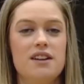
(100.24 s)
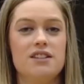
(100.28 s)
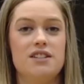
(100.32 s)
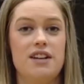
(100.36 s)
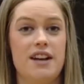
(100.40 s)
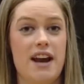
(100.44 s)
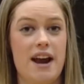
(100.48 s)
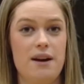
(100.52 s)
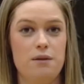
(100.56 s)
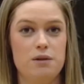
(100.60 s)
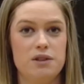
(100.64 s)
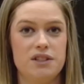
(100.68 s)

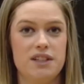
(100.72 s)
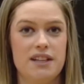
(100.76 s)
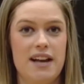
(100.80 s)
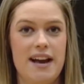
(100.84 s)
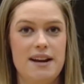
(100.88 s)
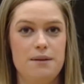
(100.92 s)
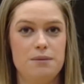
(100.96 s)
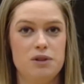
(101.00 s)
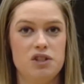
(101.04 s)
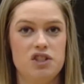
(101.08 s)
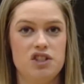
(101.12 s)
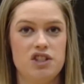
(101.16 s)
Today was
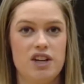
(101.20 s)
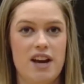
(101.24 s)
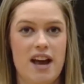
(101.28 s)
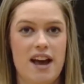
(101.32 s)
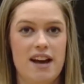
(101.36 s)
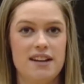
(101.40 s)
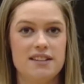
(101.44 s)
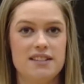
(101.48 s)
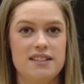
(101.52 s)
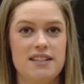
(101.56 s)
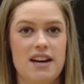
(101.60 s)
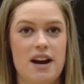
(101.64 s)
Labor's
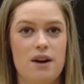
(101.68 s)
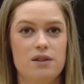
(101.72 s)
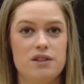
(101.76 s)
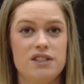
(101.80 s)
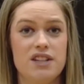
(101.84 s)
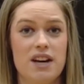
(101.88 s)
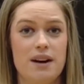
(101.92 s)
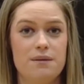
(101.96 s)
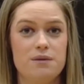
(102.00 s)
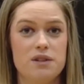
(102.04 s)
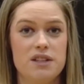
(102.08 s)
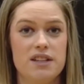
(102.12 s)
chance. Now
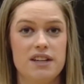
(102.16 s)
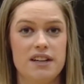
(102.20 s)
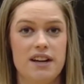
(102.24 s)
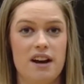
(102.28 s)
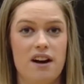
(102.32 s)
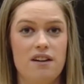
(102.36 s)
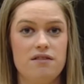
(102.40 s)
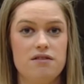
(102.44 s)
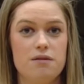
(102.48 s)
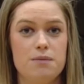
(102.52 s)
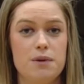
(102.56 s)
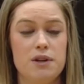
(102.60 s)
it's up to the
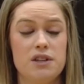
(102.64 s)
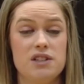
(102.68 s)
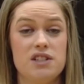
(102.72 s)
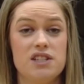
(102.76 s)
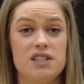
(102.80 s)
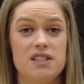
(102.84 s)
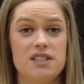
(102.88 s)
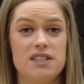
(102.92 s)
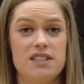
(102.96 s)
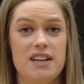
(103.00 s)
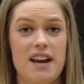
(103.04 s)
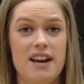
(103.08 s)
government
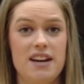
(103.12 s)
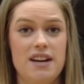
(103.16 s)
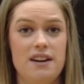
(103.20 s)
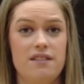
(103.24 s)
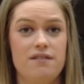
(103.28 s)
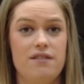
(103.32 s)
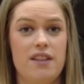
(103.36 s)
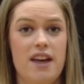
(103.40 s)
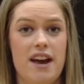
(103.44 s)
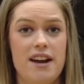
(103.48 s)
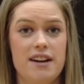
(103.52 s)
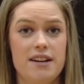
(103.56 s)
to see
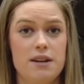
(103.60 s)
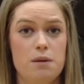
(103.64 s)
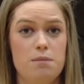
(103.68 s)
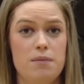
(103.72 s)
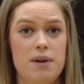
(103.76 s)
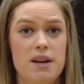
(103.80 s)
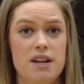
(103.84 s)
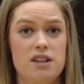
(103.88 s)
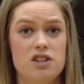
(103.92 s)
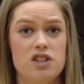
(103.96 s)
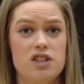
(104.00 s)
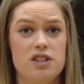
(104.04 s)
if they
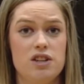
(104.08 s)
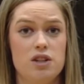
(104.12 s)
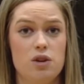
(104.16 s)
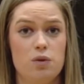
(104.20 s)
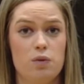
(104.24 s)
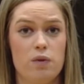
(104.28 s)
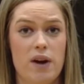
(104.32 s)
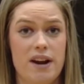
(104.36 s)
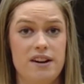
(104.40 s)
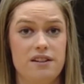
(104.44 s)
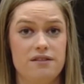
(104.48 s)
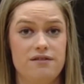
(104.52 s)
commit to the
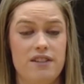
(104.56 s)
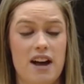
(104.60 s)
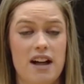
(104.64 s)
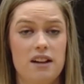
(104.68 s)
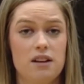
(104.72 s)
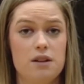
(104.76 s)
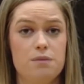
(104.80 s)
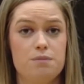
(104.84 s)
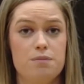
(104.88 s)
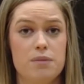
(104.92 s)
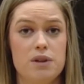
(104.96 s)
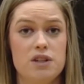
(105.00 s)

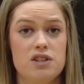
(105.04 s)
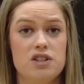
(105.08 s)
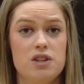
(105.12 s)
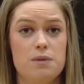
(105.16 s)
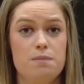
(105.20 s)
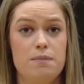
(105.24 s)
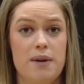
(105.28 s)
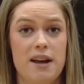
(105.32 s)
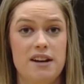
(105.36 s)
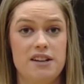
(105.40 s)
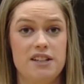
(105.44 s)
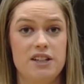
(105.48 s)
redevelopment
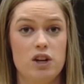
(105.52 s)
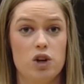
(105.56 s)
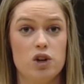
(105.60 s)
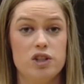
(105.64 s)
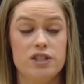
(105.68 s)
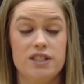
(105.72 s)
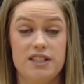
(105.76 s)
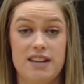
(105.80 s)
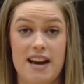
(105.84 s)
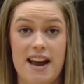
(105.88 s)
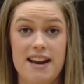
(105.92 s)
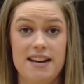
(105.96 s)
of Bendigo
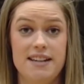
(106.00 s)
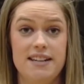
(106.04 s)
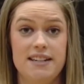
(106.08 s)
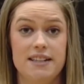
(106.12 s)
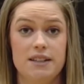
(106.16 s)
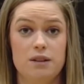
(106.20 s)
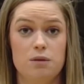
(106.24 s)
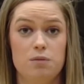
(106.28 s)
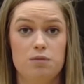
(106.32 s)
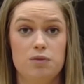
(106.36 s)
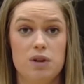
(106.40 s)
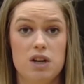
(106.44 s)

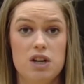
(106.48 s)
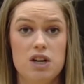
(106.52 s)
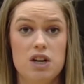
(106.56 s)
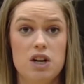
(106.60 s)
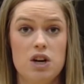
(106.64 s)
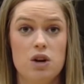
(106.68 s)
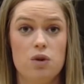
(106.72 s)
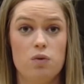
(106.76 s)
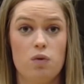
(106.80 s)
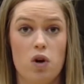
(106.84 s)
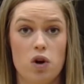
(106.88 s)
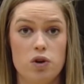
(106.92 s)
Stadium.
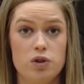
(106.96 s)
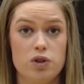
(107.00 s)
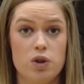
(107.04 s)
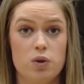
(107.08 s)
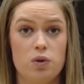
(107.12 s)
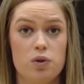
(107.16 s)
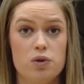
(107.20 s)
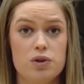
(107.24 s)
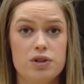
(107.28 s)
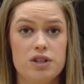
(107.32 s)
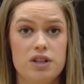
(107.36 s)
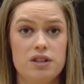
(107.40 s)
Rose
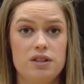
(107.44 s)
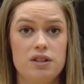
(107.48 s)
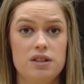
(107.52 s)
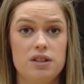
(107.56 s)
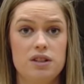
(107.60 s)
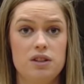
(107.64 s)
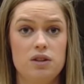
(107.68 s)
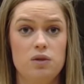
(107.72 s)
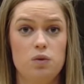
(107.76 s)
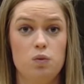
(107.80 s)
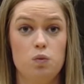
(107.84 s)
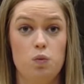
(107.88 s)

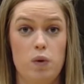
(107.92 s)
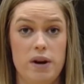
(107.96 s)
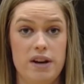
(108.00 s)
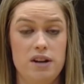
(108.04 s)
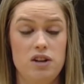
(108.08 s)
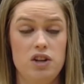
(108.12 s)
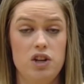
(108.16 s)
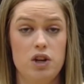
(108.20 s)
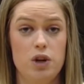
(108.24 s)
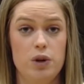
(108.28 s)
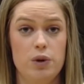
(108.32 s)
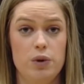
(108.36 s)
Houghton,
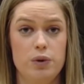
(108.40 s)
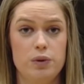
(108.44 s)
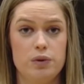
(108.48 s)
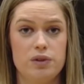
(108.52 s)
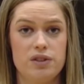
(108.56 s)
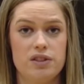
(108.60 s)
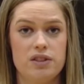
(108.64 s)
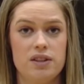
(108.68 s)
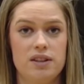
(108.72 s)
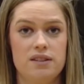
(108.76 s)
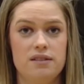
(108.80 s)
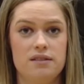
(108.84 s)
Win
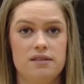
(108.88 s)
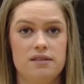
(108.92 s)
News.